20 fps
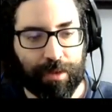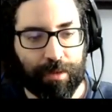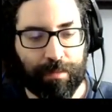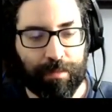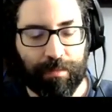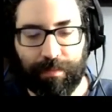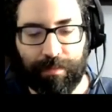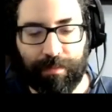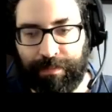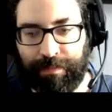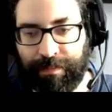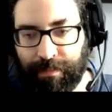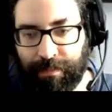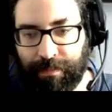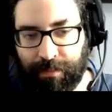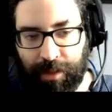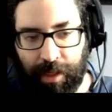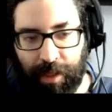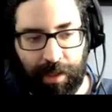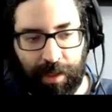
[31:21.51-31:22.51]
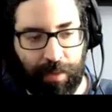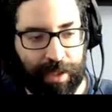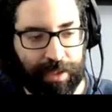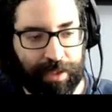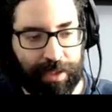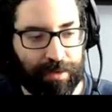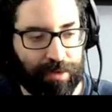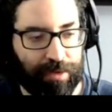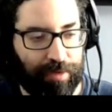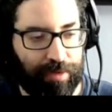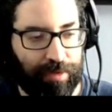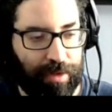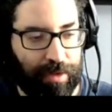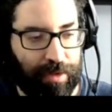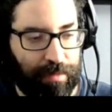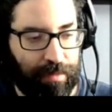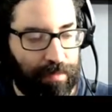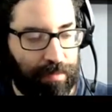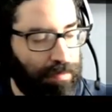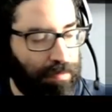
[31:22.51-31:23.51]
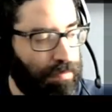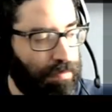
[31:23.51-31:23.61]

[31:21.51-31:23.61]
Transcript: So, any questions so far?